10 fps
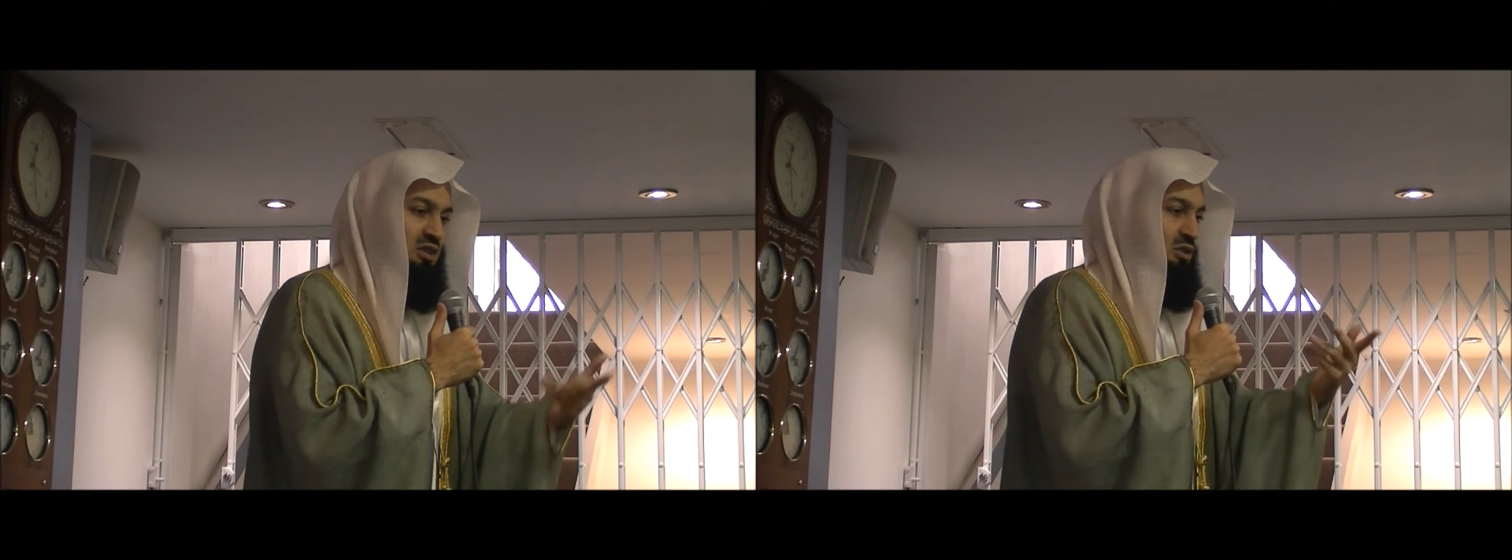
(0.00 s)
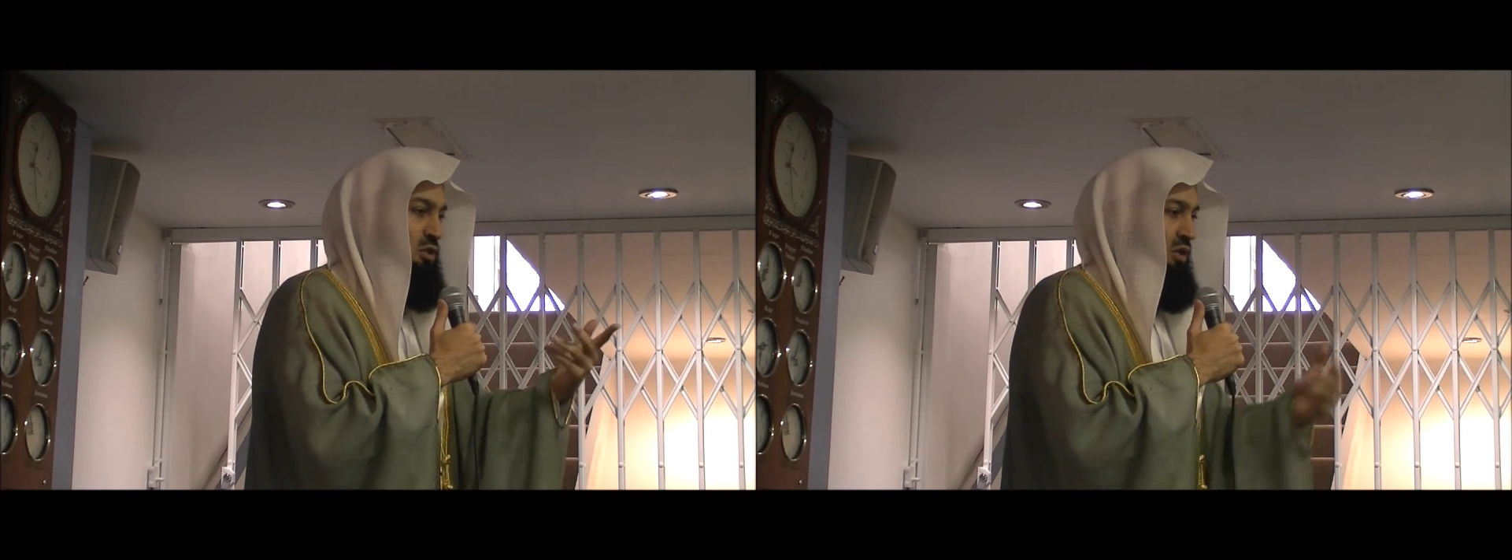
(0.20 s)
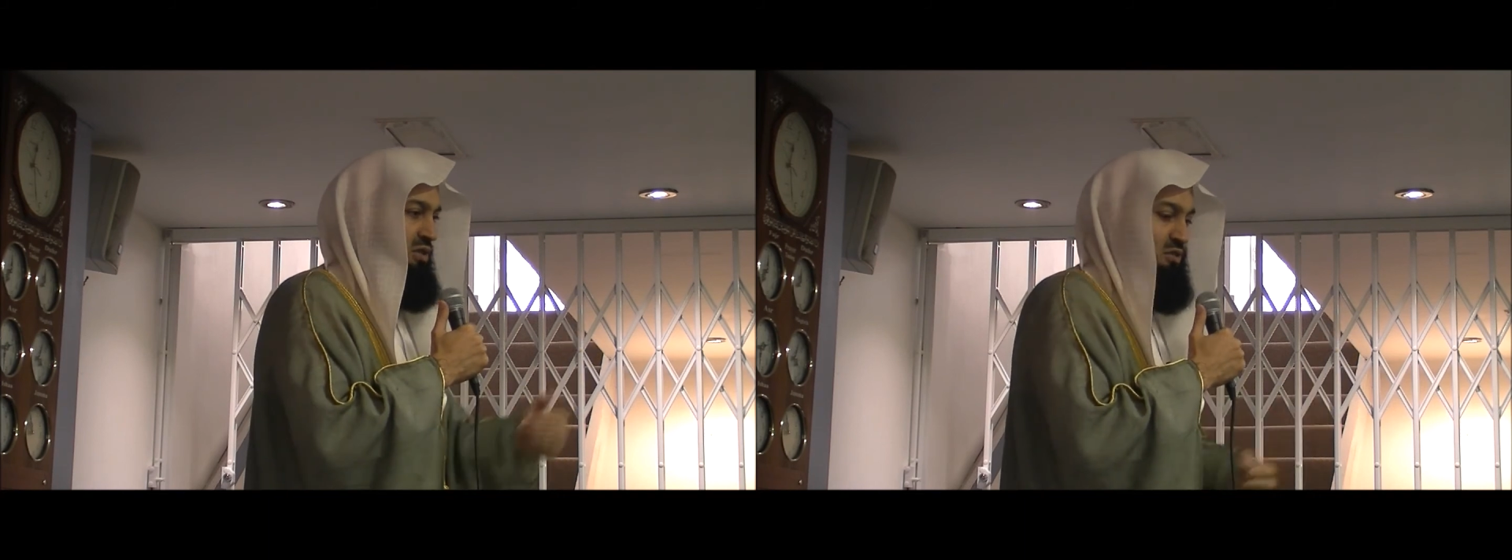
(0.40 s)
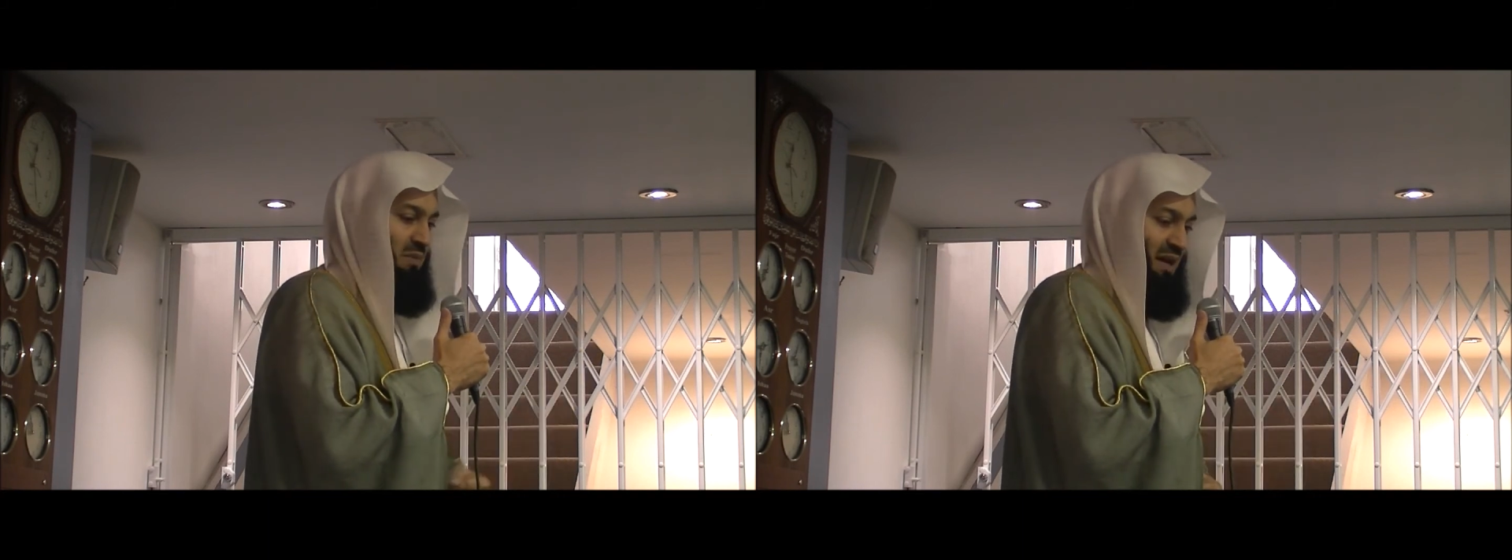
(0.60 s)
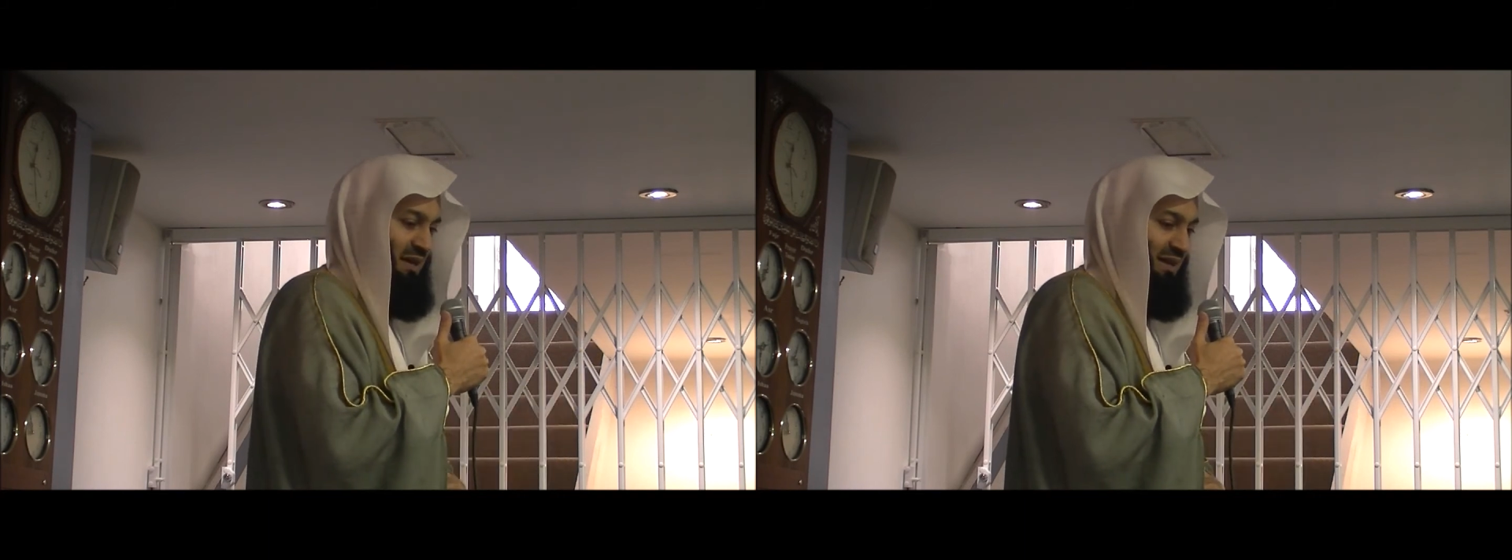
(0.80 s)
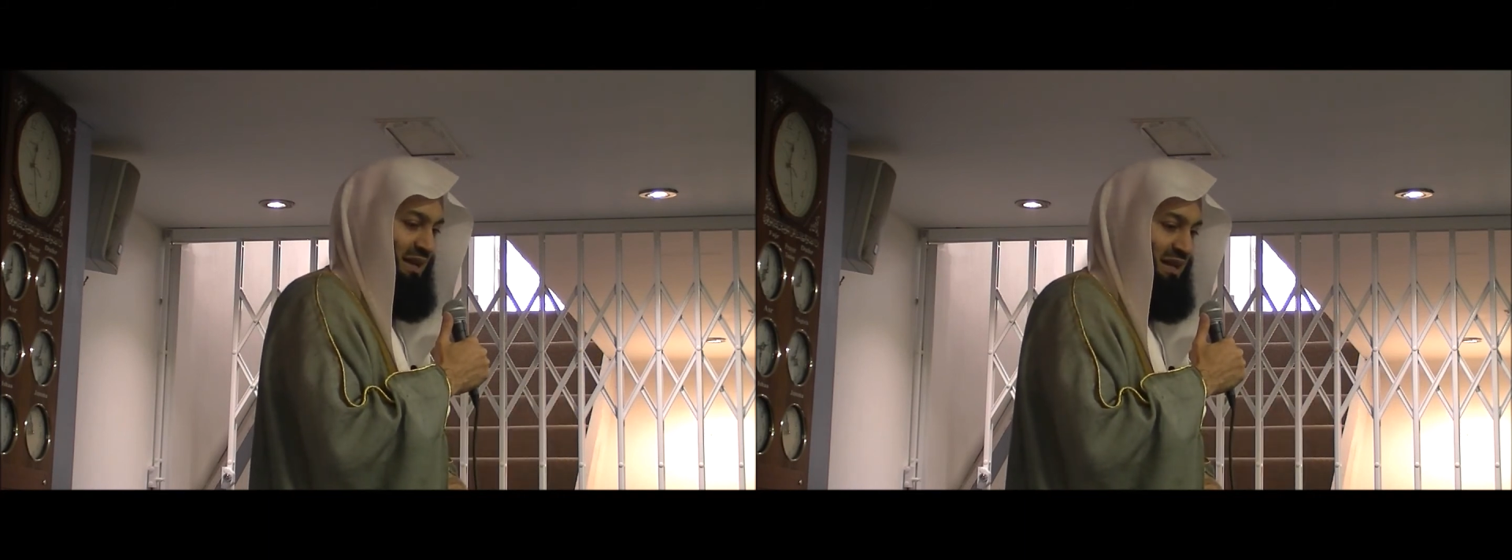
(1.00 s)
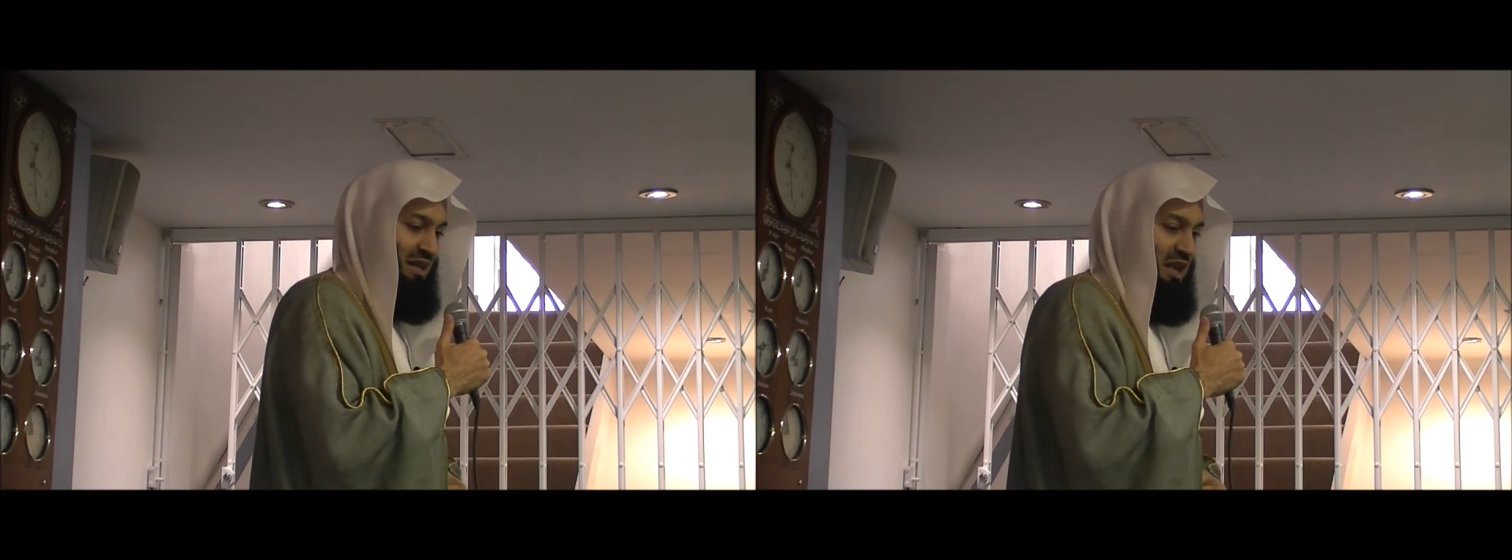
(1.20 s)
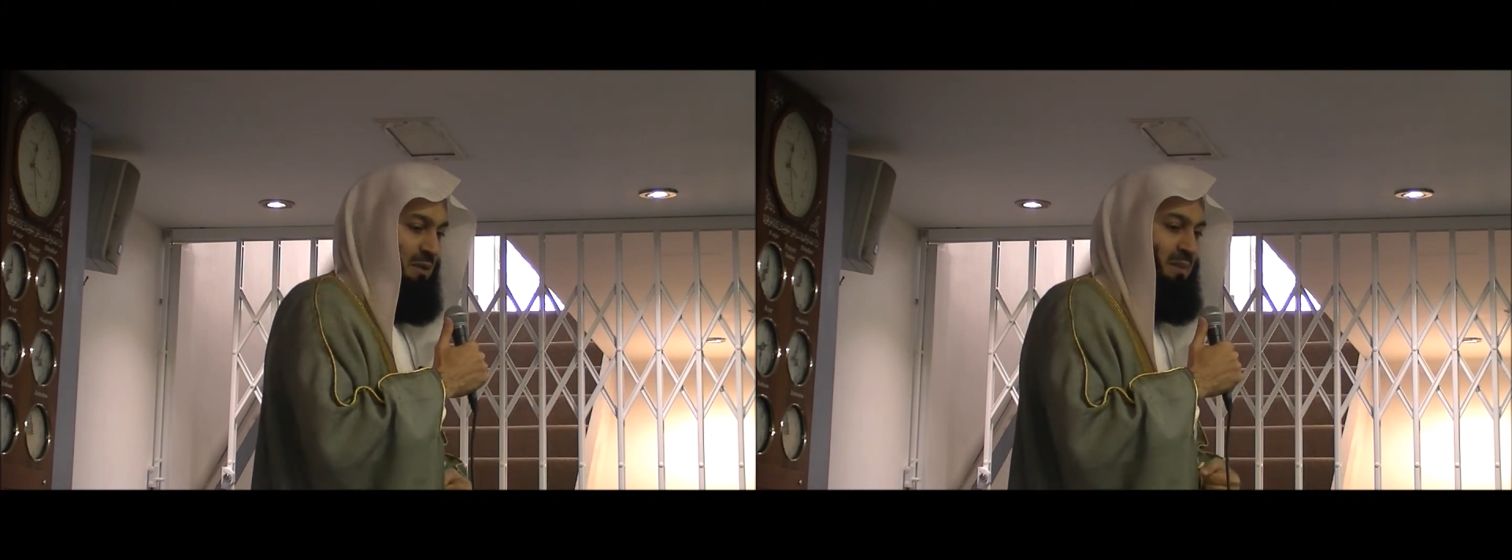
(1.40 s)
and gone, subhanAllah,